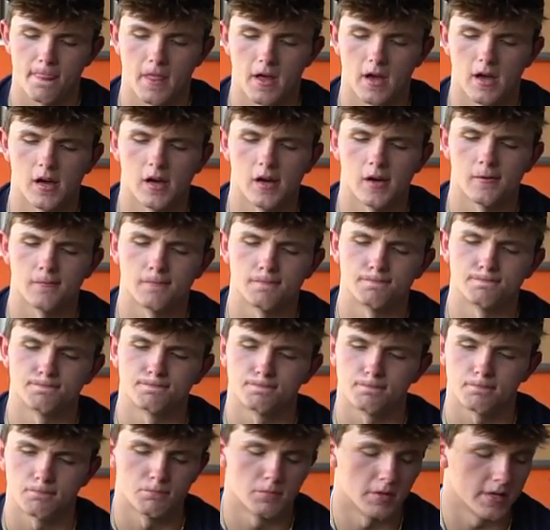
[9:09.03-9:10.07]

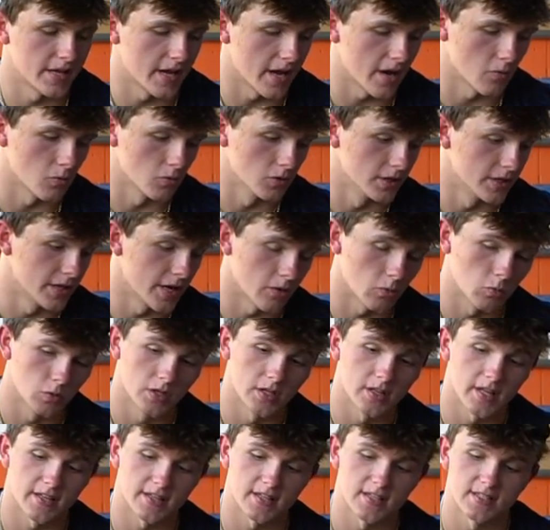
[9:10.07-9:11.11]
But yeah, I
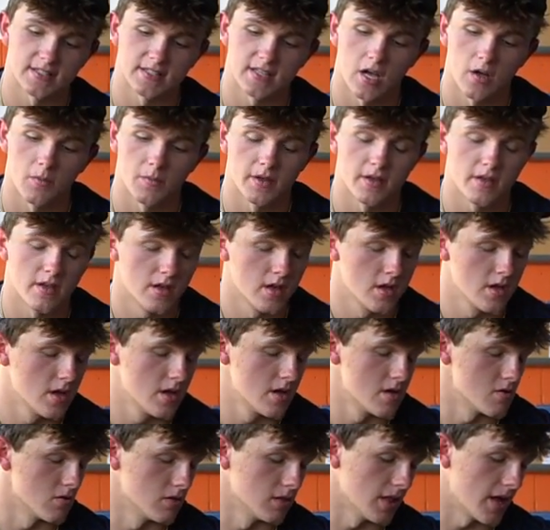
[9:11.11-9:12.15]
really like this helmet.
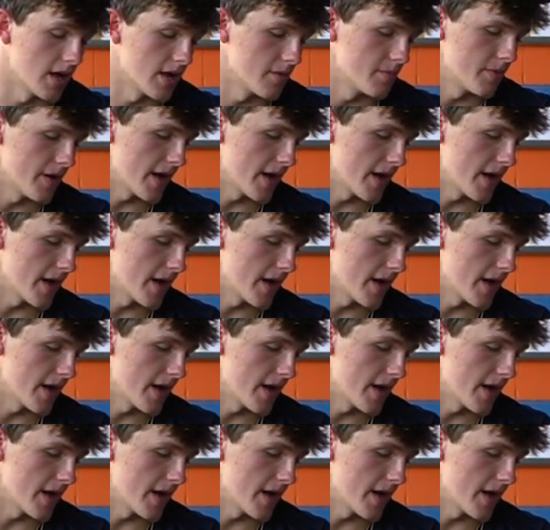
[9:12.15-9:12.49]
A lot of